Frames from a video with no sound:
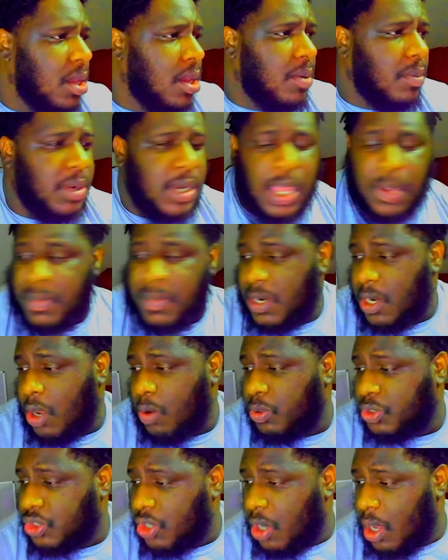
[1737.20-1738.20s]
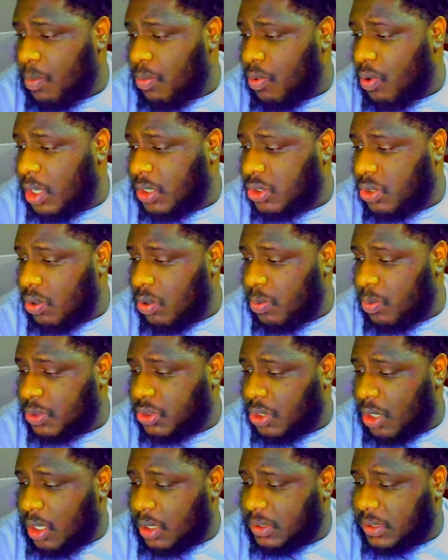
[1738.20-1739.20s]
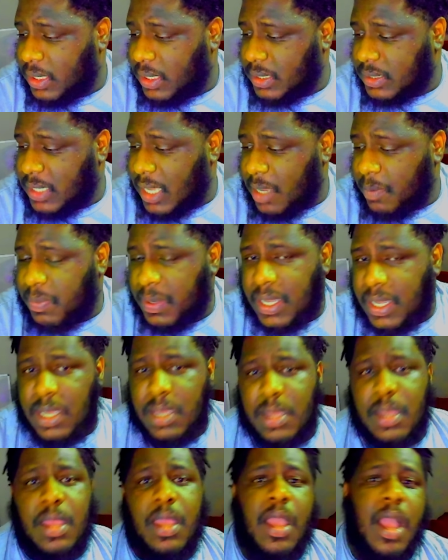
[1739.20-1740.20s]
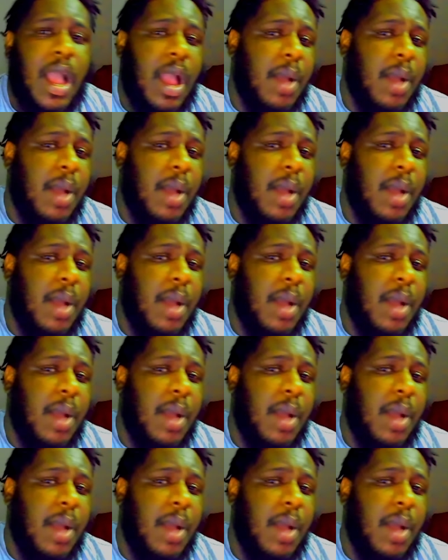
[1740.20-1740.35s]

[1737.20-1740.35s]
let me know what y'all boys doing with y'all 6 AP. I